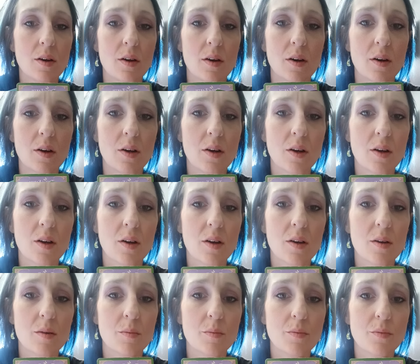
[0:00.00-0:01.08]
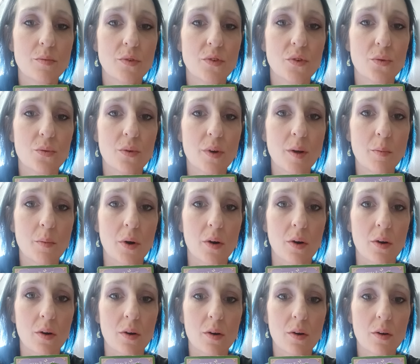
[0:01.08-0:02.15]
Um,
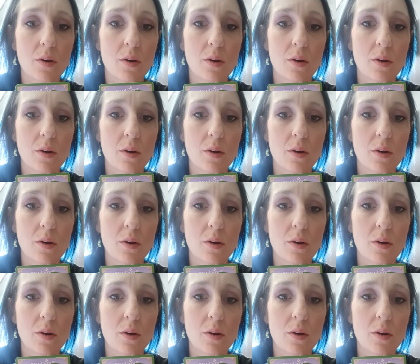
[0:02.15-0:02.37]
dreamer.